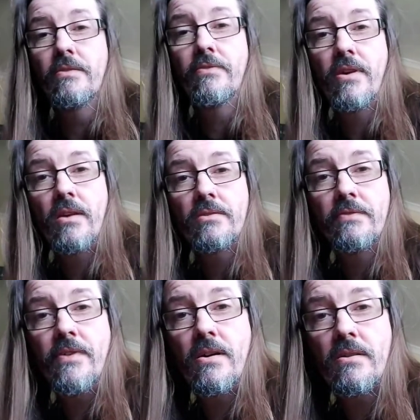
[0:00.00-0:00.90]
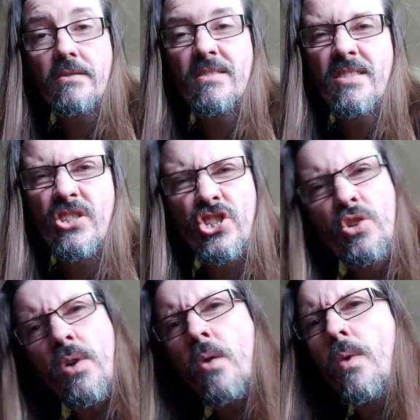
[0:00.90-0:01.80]
of clusterfucks,
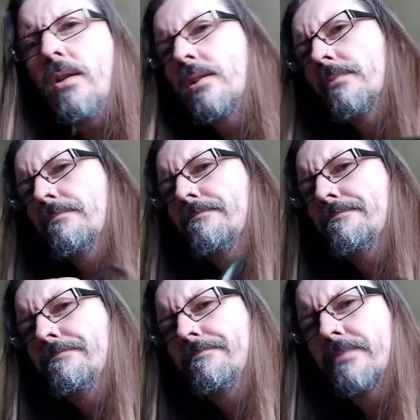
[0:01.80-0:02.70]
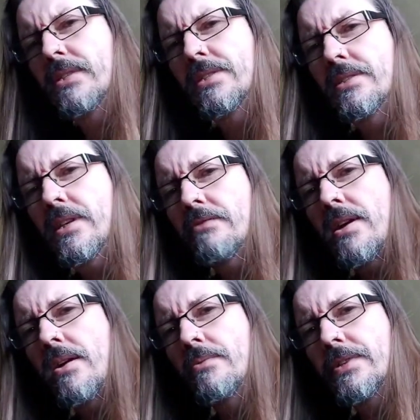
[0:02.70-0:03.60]
you are welcome. Stick
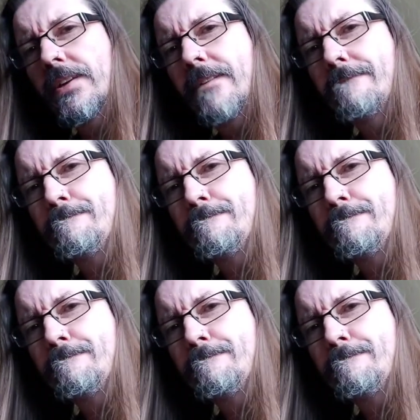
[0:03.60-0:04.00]
around, yeah?